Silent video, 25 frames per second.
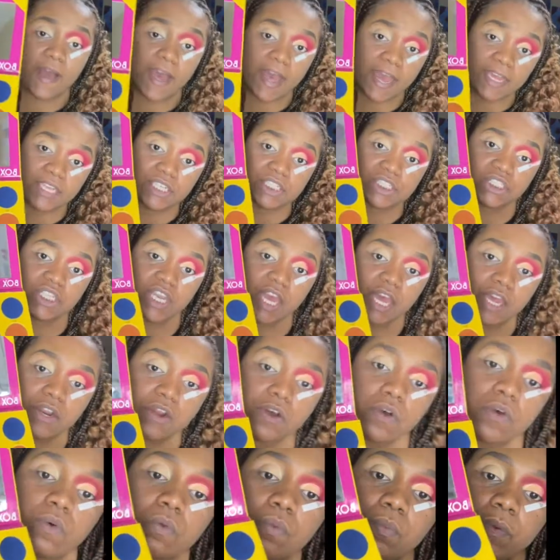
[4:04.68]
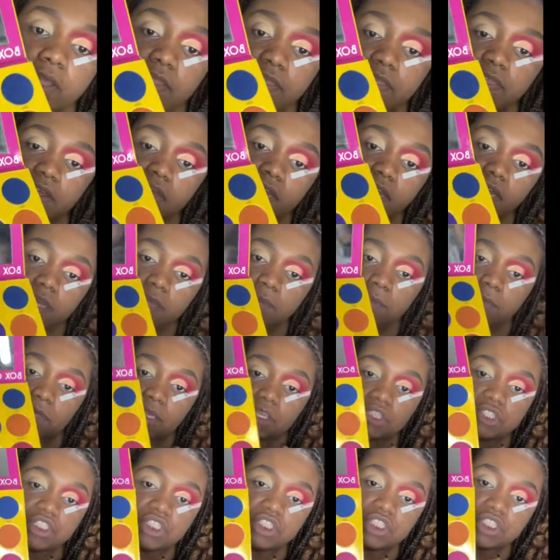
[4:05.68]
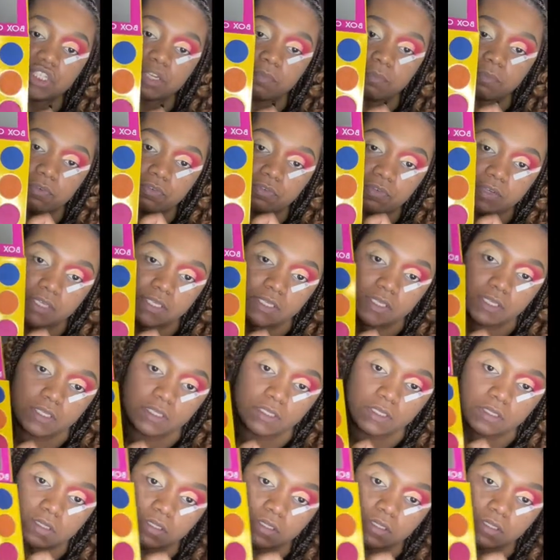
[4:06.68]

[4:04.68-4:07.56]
eyeshadow with a shimmery